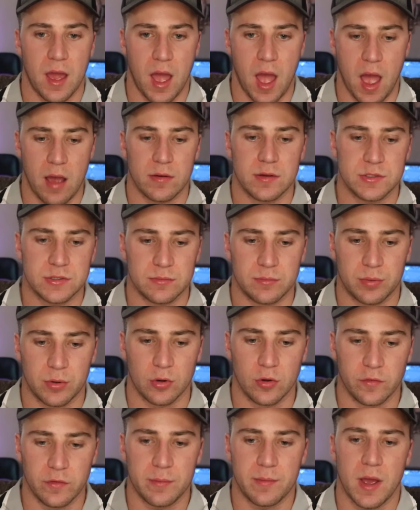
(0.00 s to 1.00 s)
I was
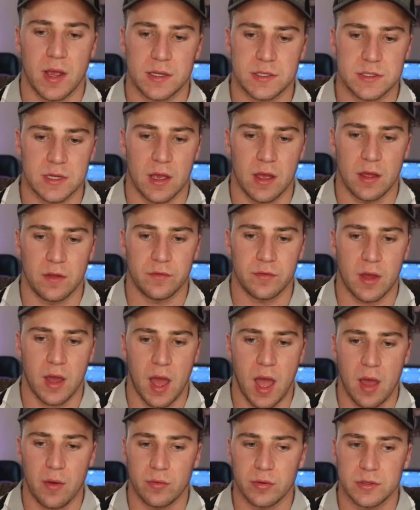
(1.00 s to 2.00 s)
improving myself.
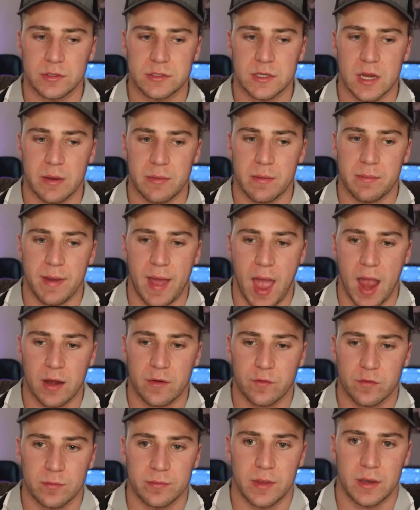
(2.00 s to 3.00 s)
I was coming
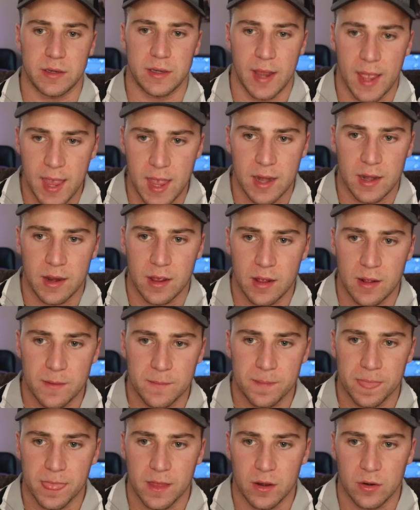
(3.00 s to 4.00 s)
back from the dead,
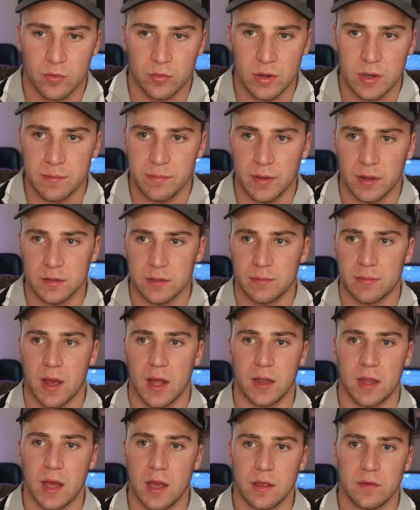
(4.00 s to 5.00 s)
rebuilding
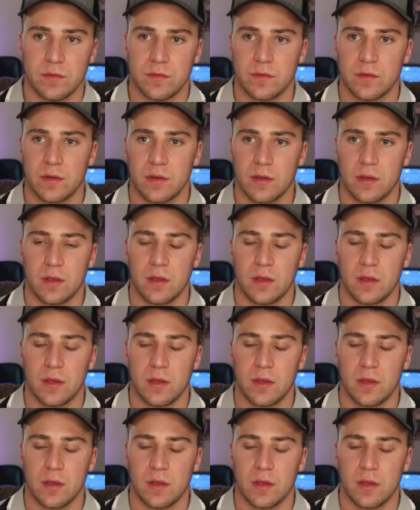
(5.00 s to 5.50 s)
my life.